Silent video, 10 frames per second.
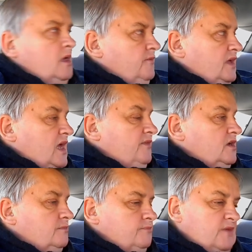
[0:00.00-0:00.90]

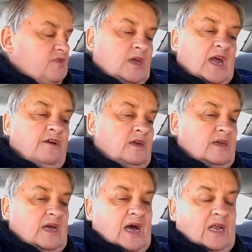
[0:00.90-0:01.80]
If you're carrying a
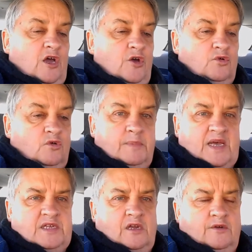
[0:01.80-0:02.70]
car load or a
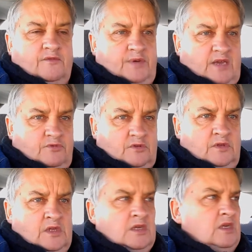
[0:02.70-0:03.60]
bus load of people,
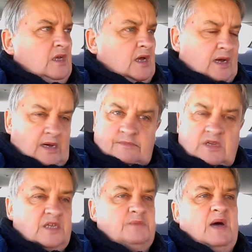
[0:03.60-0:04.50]

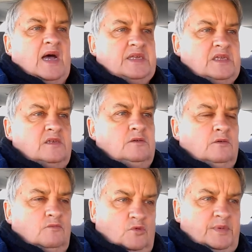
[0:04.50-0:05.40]
yes, masks
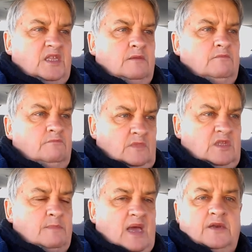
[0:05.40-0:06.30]
will be
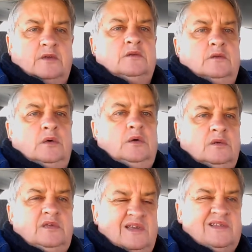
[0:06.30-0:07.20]
demanded.
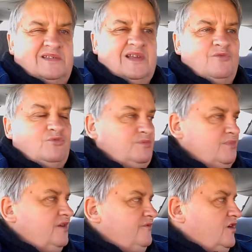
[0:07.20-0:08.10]
Yes, I would
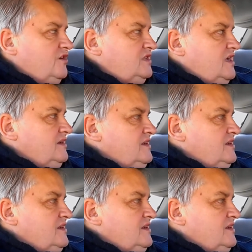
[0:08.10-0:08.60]
advise that.